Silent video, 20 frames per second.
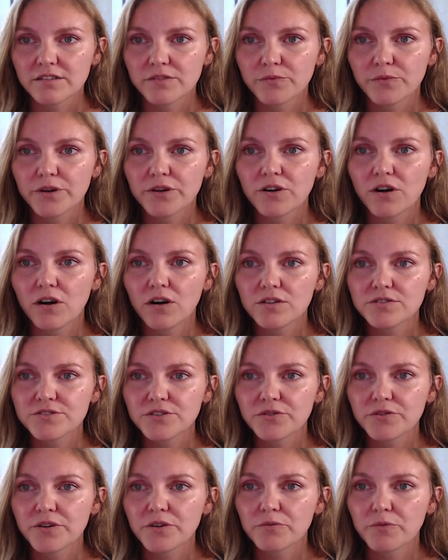we are
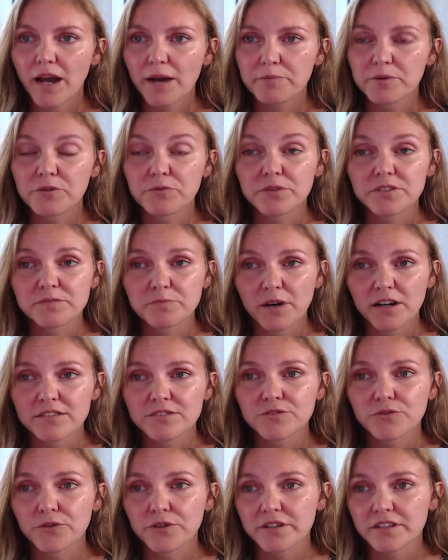also a rapid
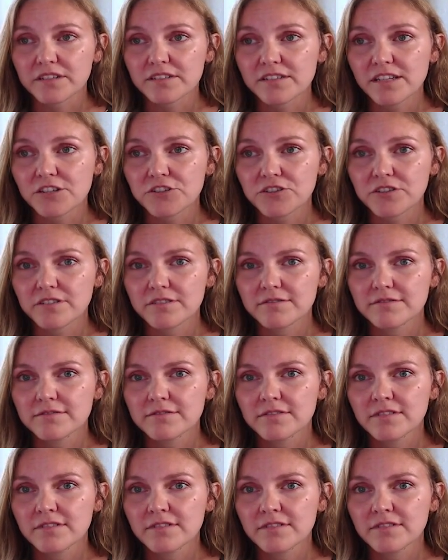response organization.